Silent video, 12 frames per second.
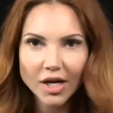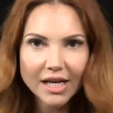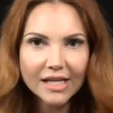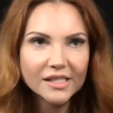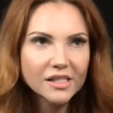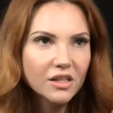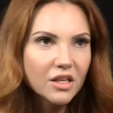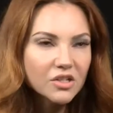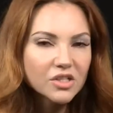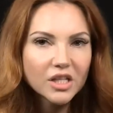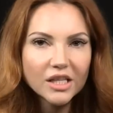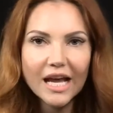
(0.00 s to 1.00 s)
audience and
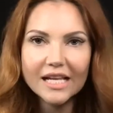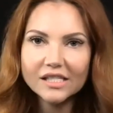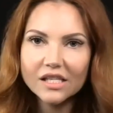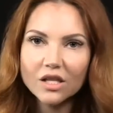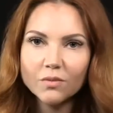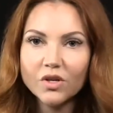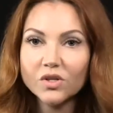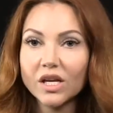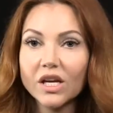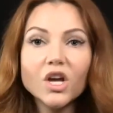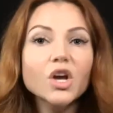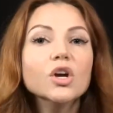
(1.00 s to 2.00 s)
there's the lights and the
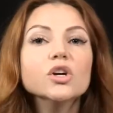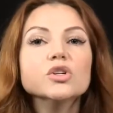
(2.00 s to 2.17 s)
music.